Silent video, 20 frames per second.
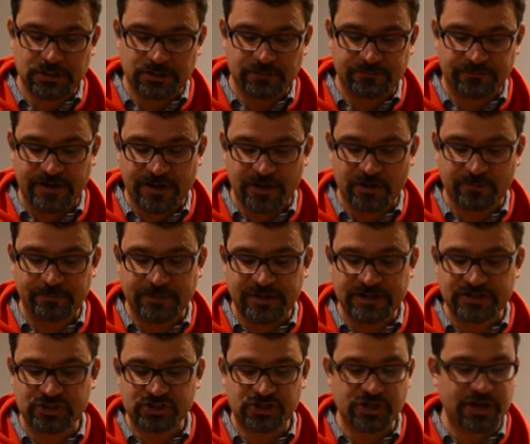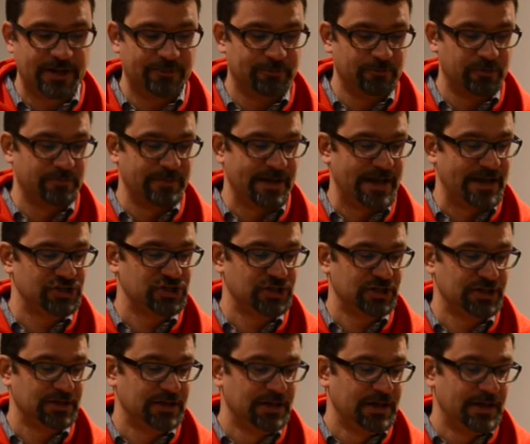fire-based shot with
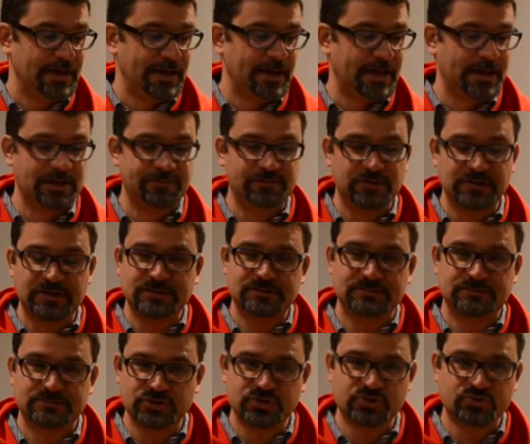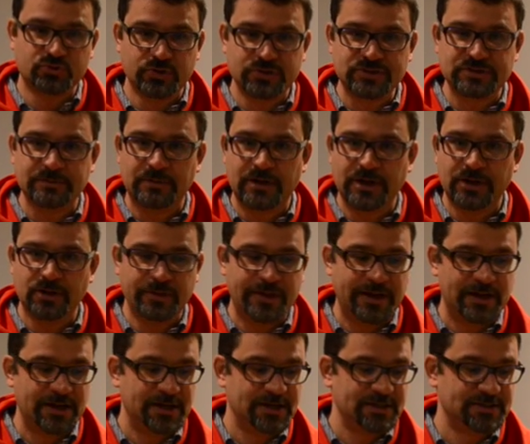magic. And if it destroys the model
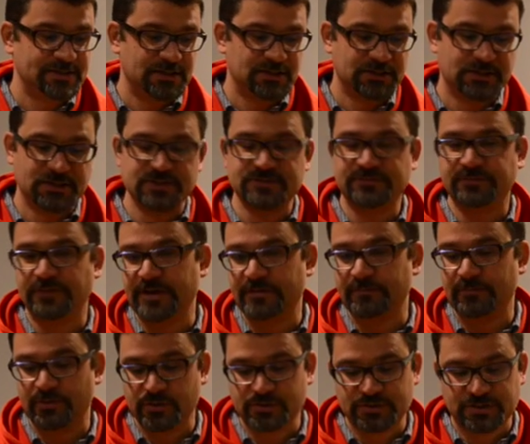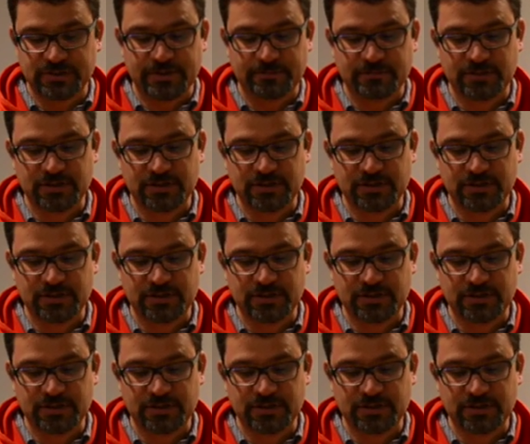that it hits, it does Flame Burst. And that